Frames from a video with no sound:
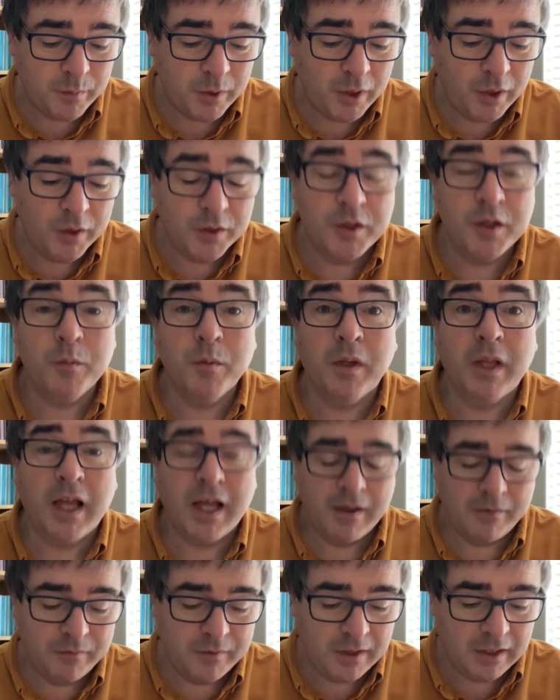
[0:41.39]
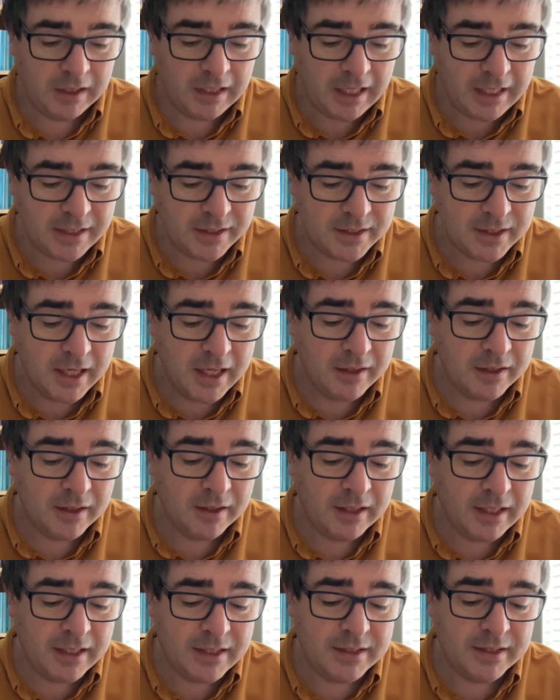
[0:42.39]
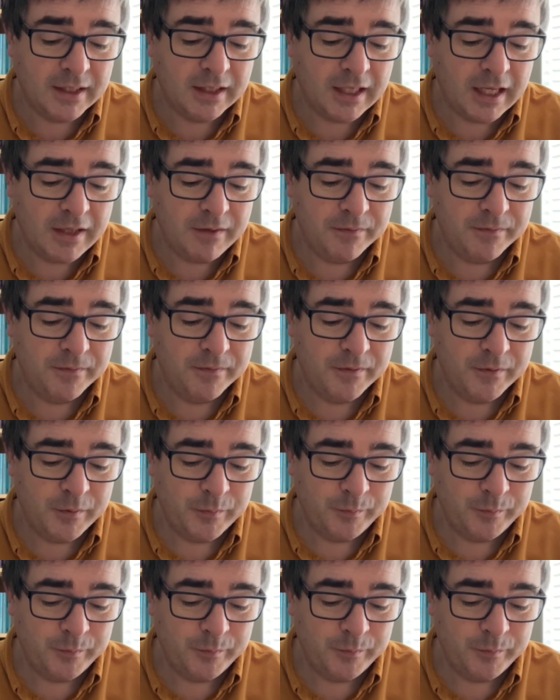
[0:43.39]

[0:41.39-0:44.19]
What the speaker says: because you will have the light that leads to life.